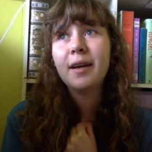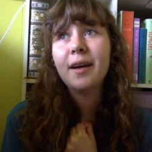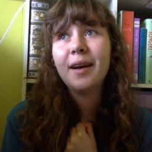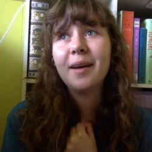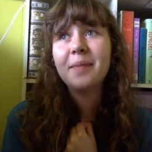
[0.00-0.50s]

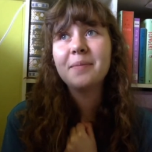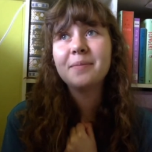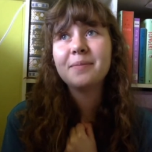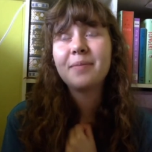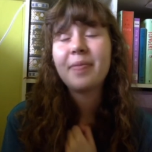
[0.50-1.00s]
um,
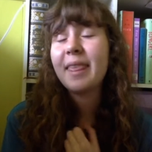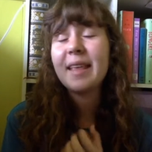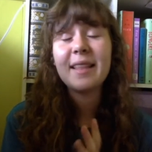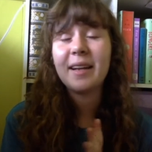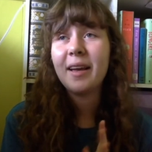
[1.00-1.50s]

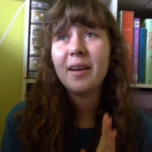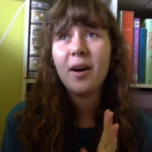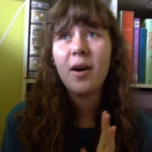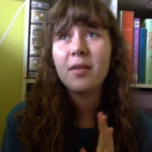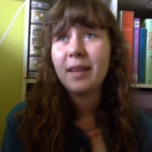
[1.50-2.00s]
thing that I
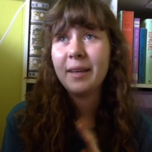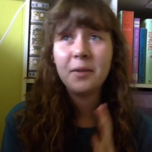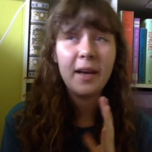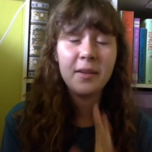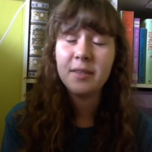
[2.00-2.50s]
like,
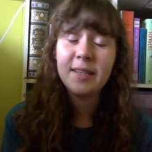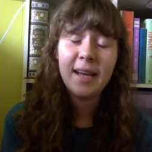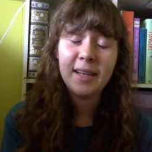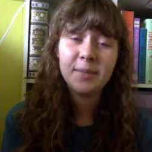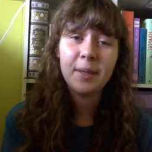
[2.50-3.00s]
I
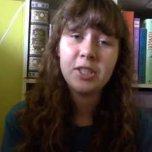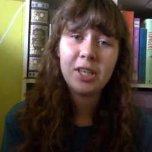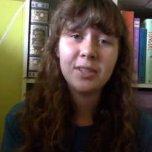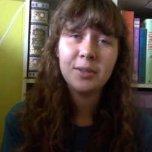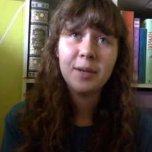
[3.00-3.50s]
connect to my
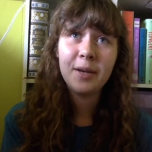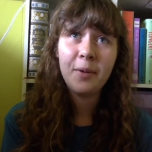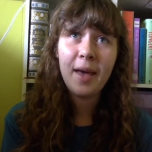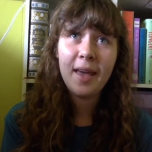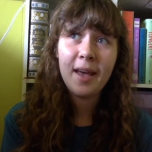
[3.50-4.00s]
childhood right
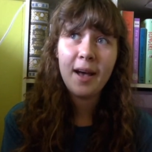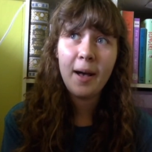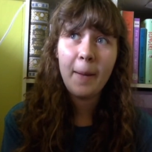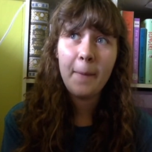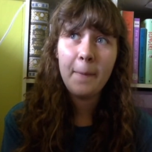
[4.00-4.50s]
away.
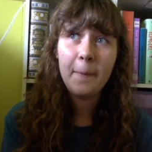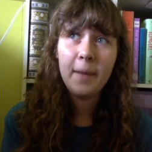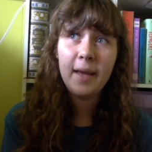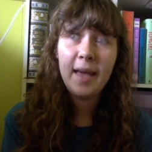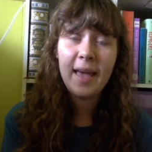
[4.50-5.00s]
Um,
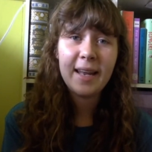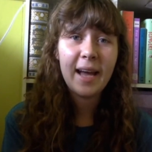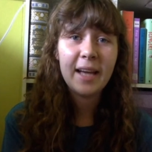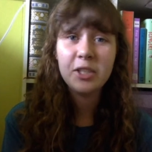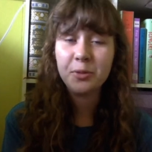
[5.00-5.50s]
and
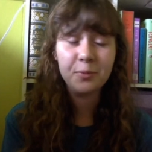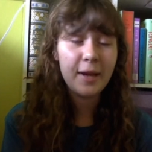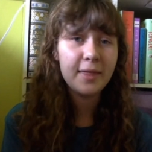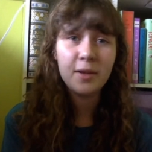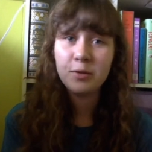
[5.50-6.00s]
I just
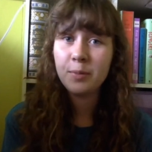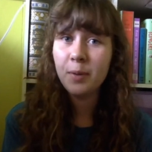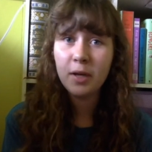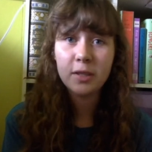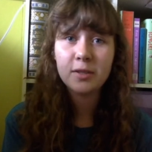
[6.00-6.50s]
read those
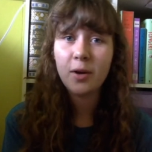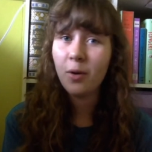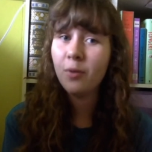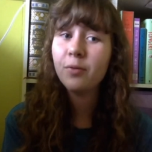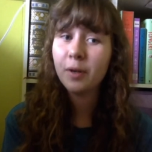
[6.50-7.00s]
books
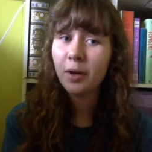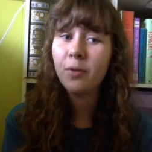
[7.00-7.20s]
over and